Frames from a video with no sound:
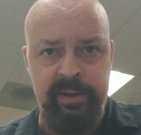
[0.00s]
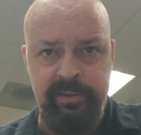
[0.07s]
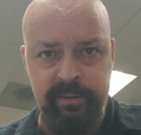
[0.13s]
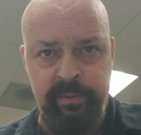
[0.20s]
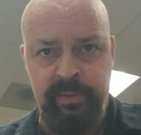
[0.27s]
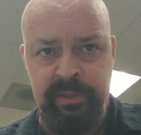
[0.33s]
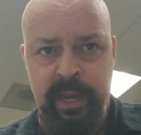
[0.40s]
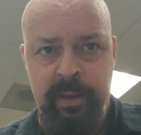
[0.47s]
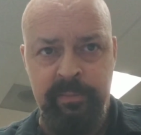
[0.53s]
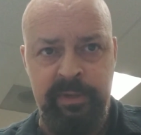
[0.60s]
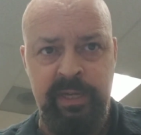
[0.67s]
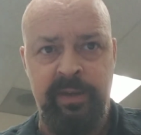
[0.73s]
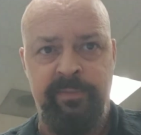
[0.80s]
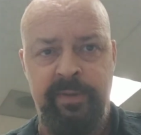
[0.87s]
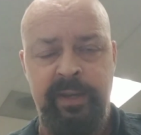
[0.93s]
It was
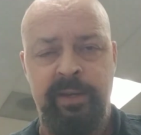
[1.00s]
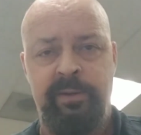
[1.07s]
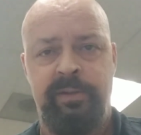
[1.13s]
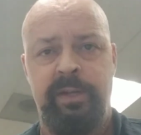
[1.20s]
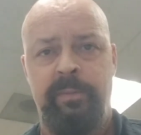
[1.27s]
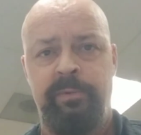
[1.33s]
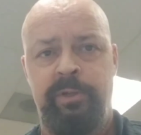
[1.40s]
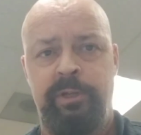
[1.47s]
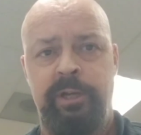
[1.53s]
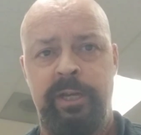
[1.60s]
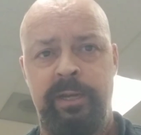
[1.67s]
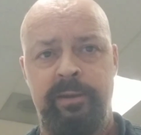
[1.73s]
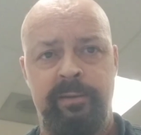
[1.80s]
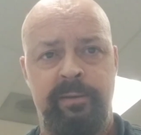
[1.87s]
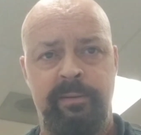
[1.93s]
MTV or some shit,